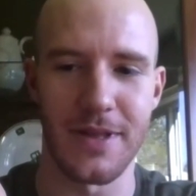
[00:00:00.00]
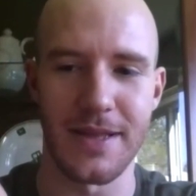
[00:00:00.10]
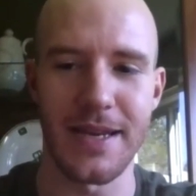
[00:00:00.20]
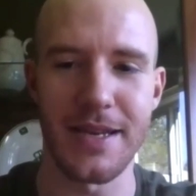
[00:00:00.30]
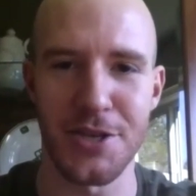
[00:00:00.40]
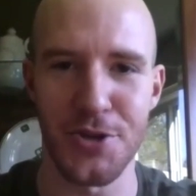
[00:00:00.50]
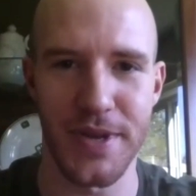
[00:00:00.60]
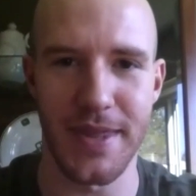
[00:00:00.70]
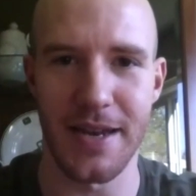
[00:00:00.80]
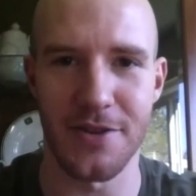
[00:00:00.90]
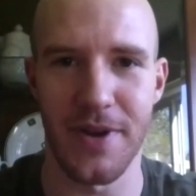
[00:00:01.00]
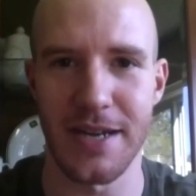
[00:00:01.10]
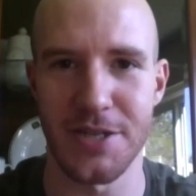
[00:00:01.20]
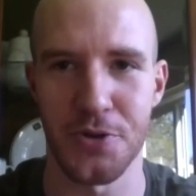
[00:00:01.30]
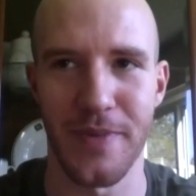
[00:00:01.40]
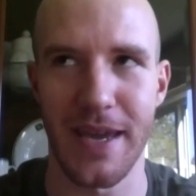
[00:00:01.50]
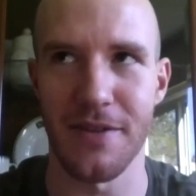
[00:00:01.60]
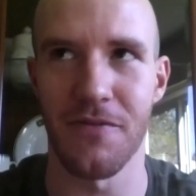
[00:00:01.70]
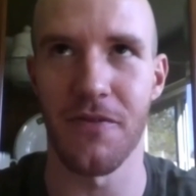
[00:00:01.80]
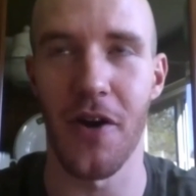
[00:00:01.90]
lead you in that direction or make
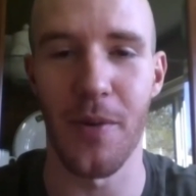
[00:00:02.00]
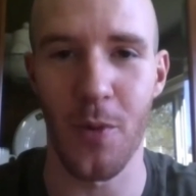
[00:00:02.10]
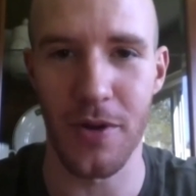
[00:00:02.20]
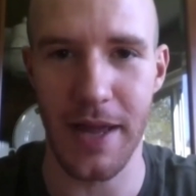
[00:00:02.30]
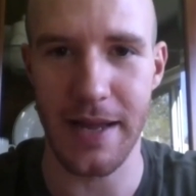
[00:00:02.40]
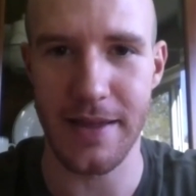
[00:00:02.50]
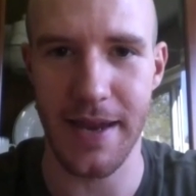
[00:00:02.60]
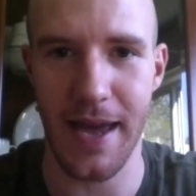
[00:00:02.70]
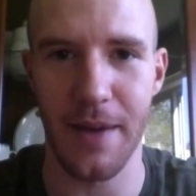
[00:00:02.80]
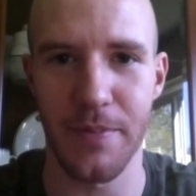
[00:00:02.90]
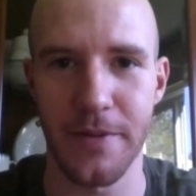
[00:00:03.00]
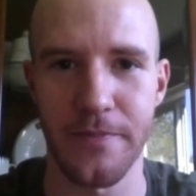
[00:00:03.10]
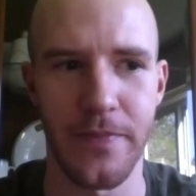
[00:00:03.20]
it far more likely to happen.